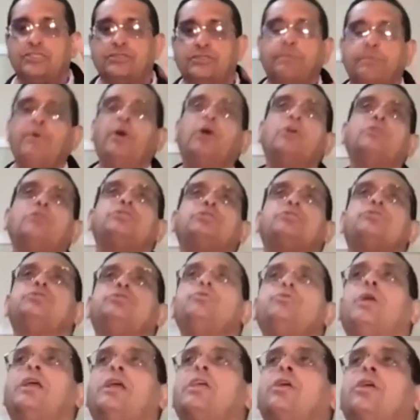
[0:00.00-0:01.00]

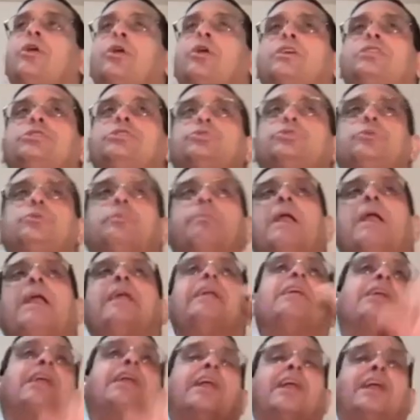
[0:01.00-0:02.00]
Suppose you are going to
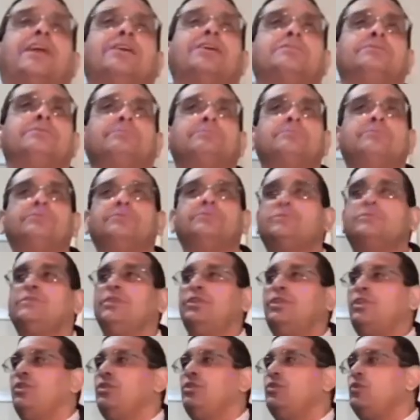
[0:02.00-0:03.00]
buy a car.
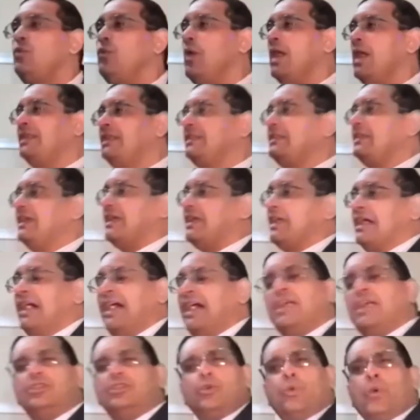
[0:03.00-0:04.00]
You want a
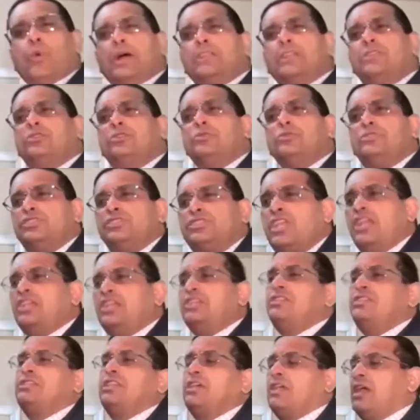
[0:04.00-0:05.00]
car, you want to
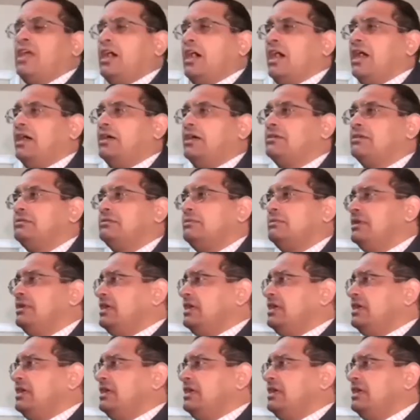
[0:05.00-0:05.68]
change the car.